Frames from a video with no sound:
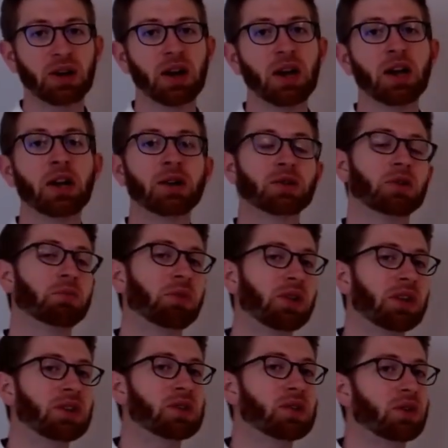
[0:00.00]
So please
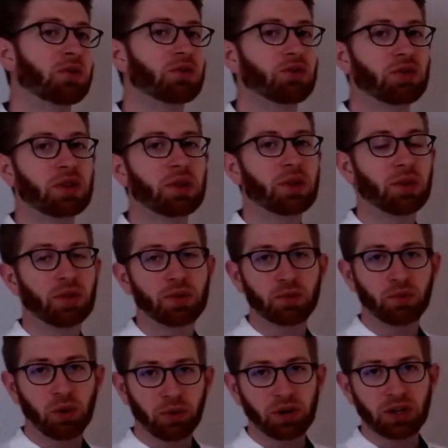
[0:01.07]
don't treat what we're
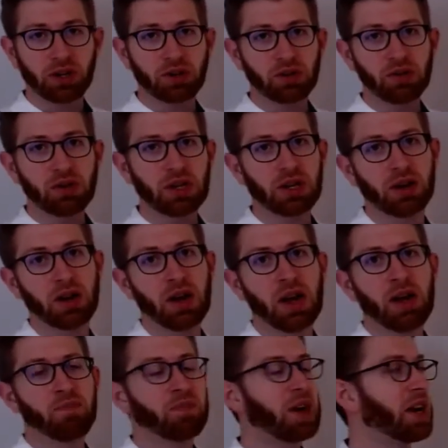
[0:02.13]
going to do here
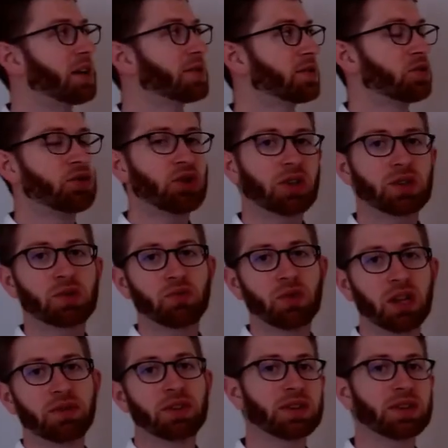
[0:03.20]
as just relevant
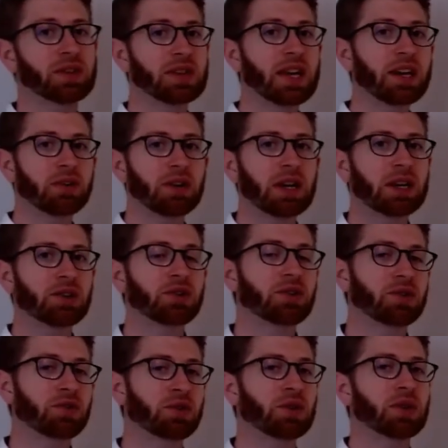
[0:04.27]
to SNAc reactions.
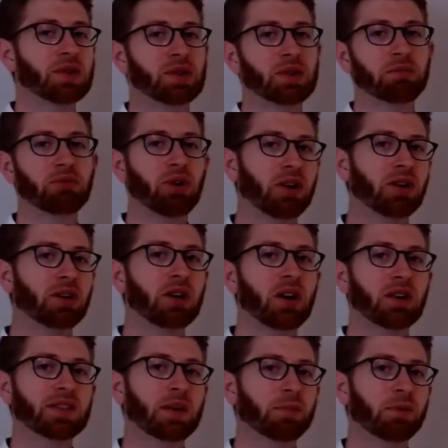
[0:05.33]
Treat this as a broader
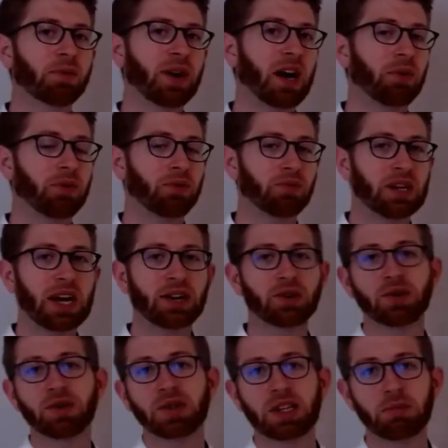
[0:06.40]
concept of how reactions
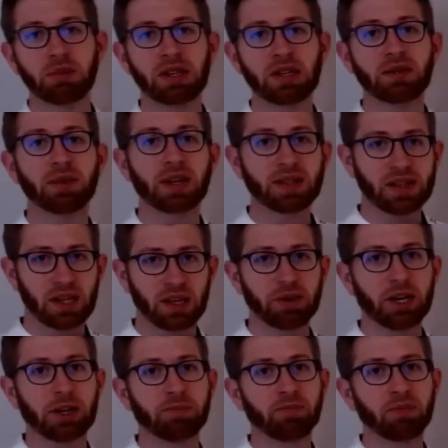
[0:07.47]
can be accelerated.
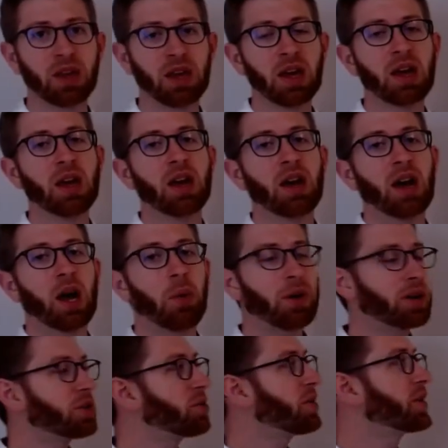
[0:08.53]
I want to
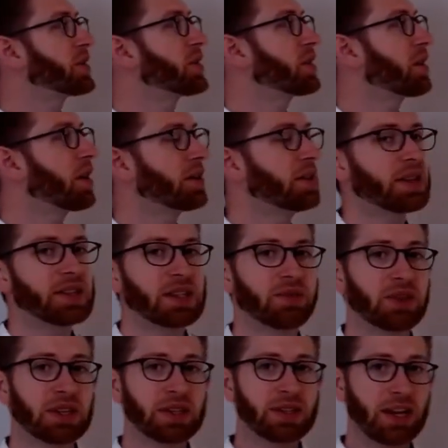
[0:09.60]
do this in the context of an
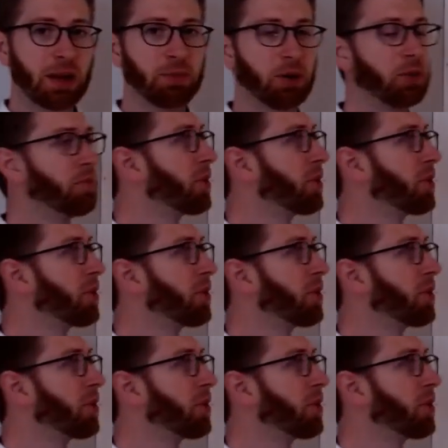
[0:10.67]
example.